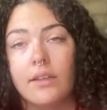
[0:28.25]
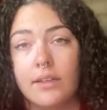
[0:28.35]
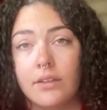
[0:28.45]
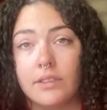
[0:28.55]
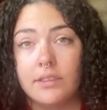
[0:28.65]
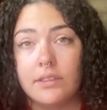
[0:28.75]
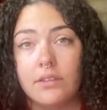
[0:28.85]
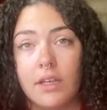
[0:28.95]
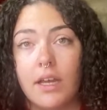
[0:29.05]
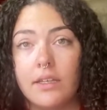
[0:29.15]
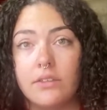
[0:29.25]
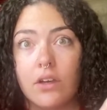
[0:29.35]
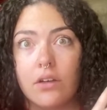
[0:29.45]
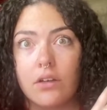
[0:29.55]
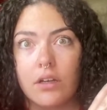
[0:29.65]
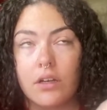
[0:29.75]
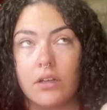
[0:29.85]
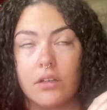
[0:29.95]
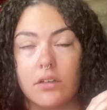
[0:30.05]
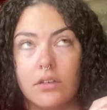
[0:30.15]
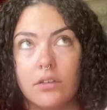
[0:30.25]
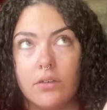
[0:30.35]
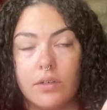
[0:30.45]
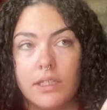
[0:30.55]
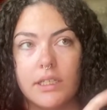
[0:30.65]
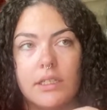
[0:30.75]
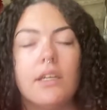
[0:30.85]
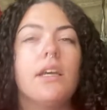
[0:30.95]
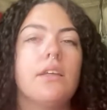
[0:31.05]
Now these little guys are annoying.